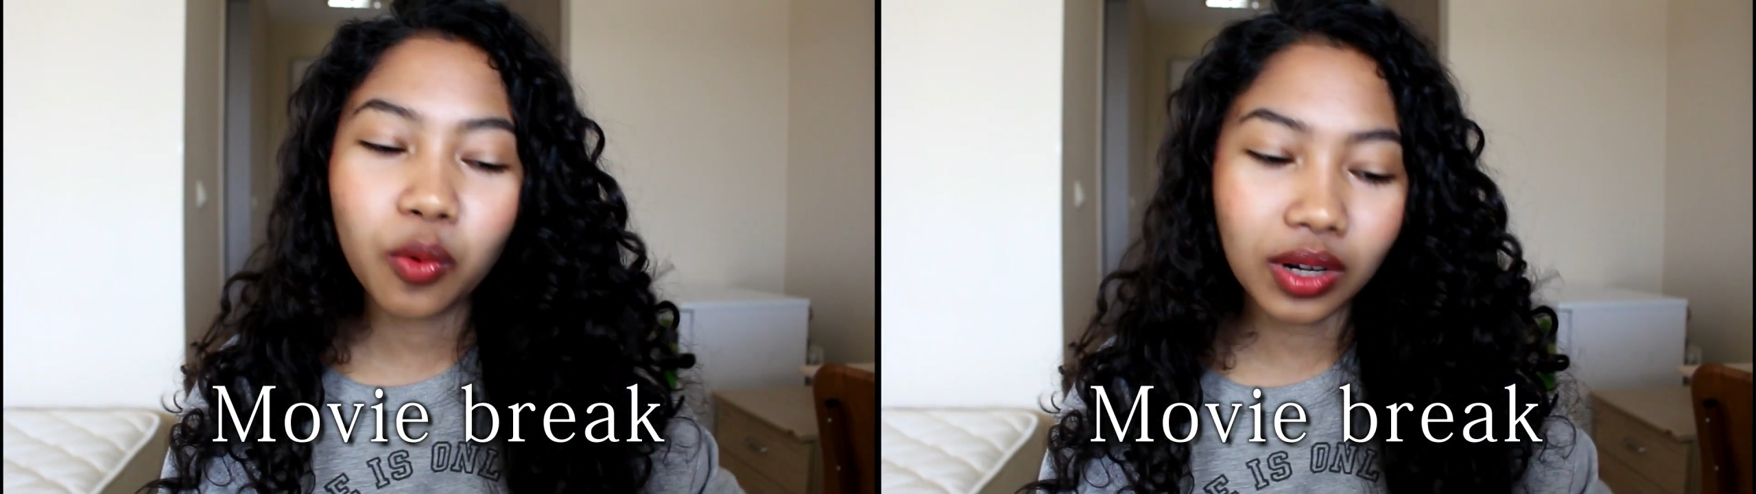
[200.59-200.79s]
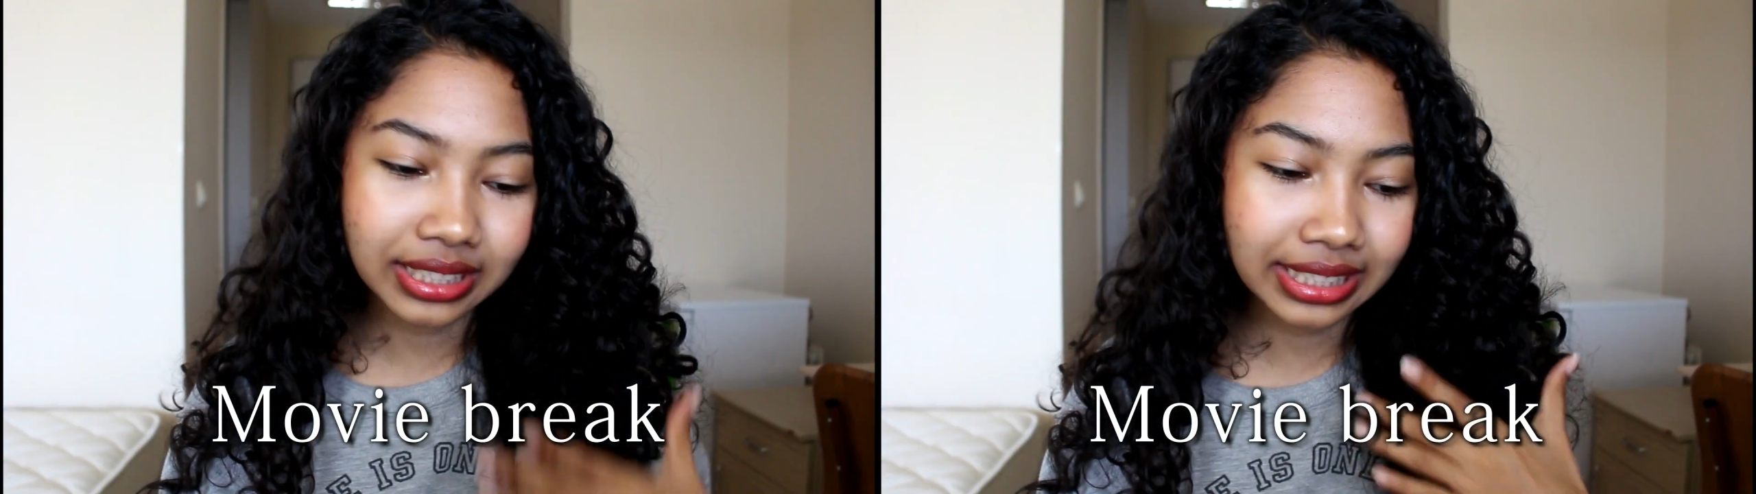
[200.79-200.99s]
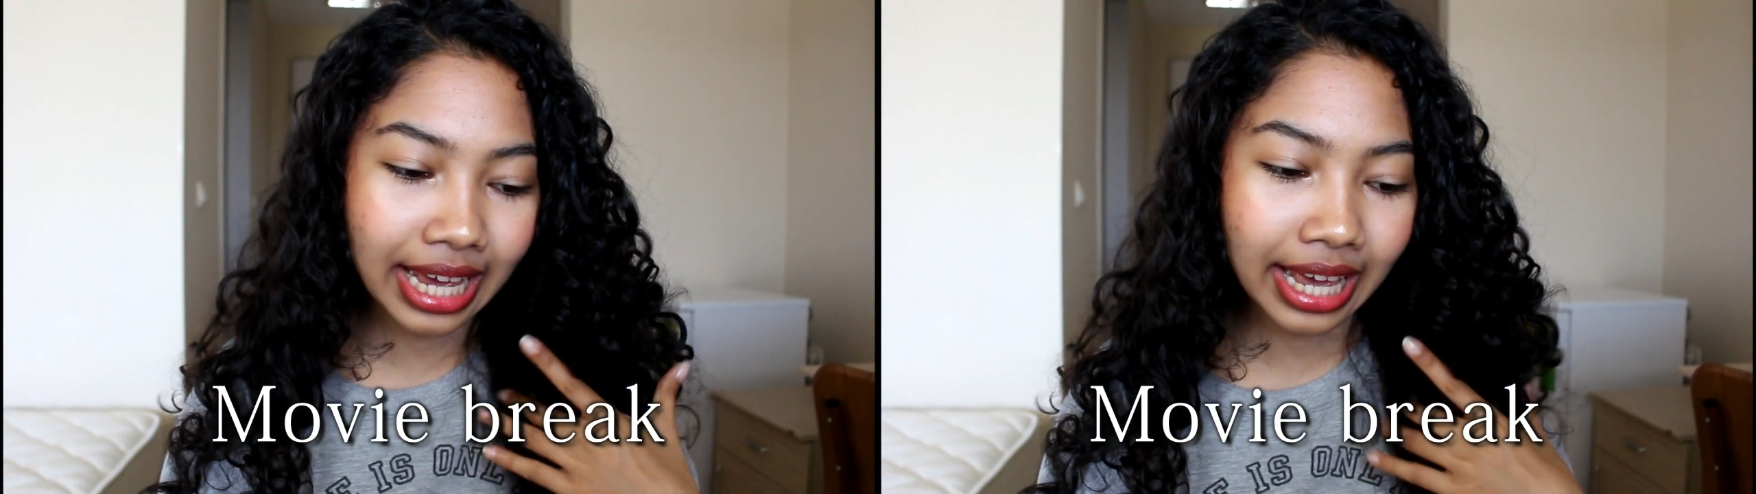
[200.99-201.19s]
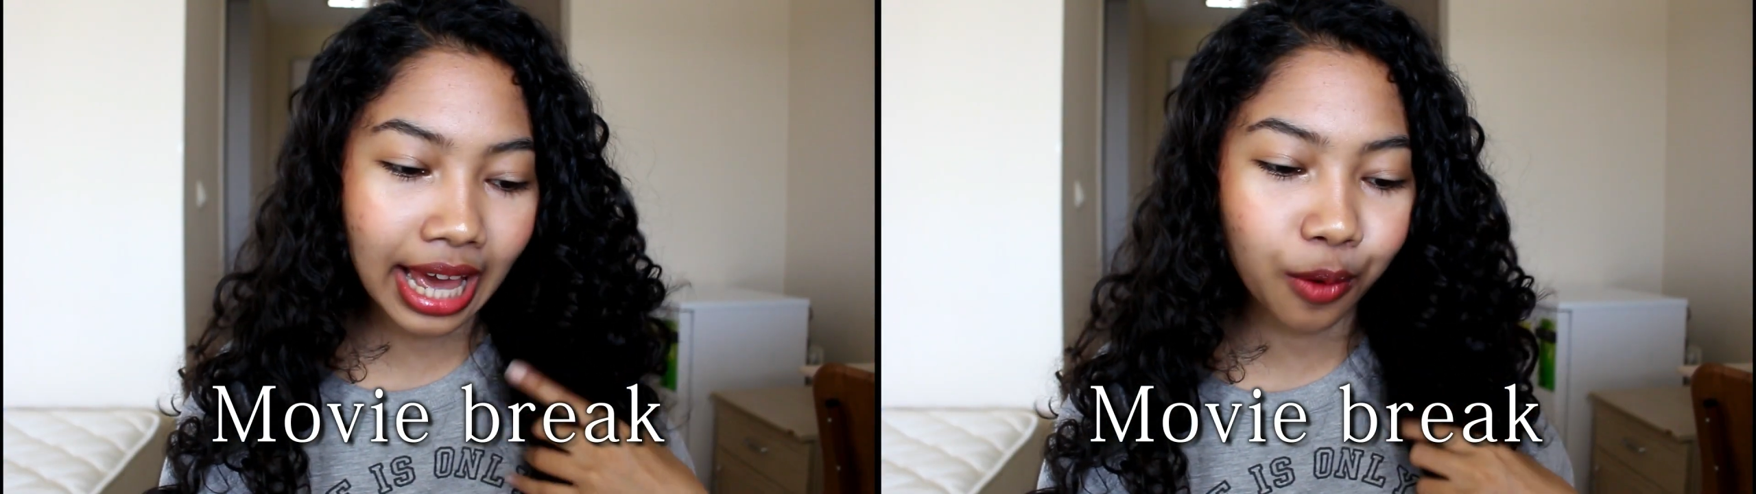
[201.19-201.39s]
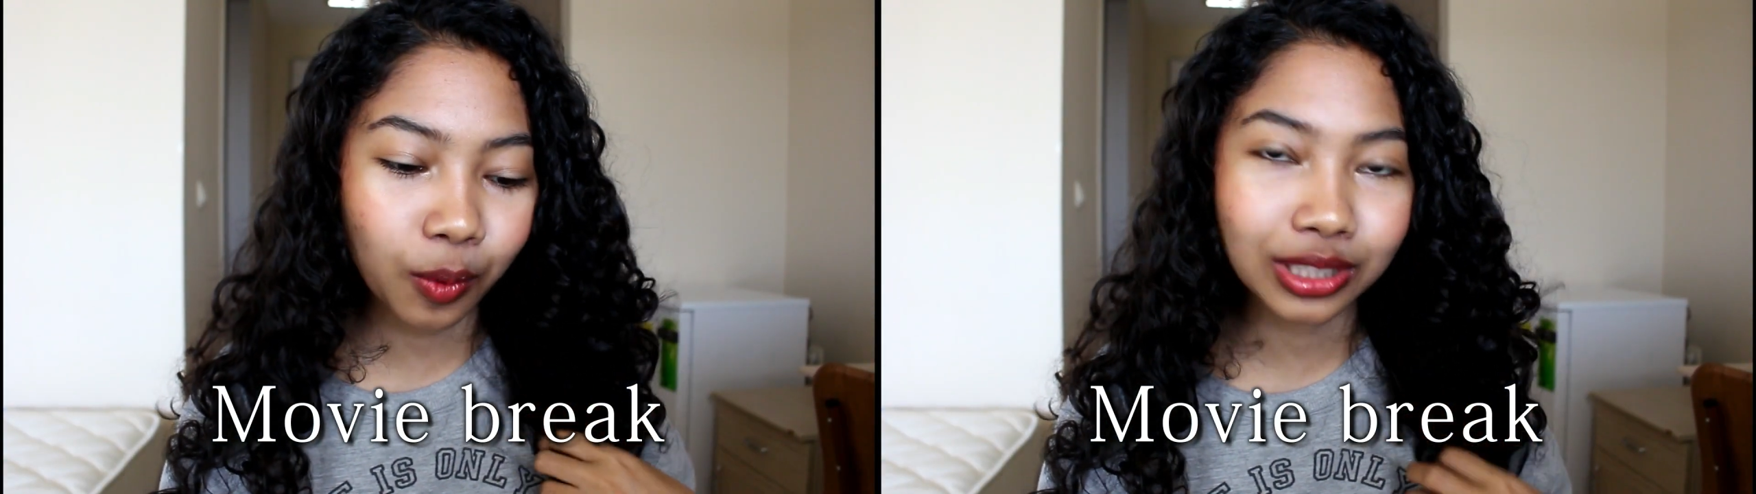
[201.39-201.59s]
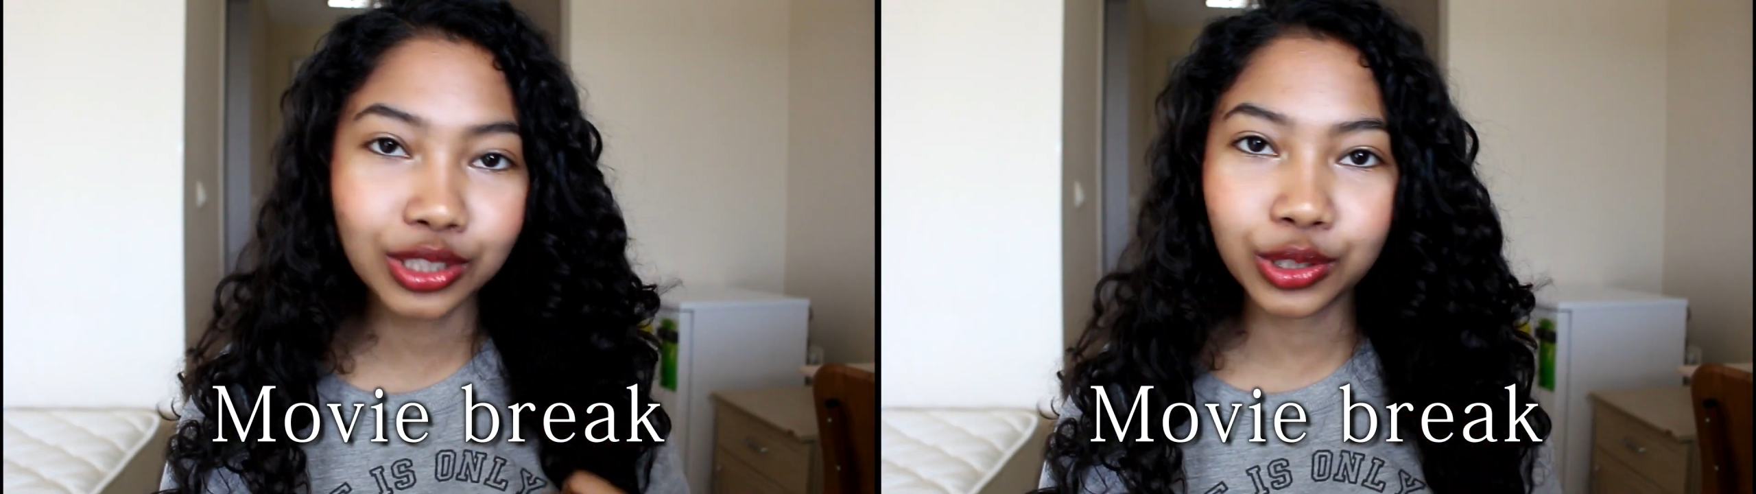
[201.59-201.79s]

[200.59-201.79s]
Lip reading: one day I went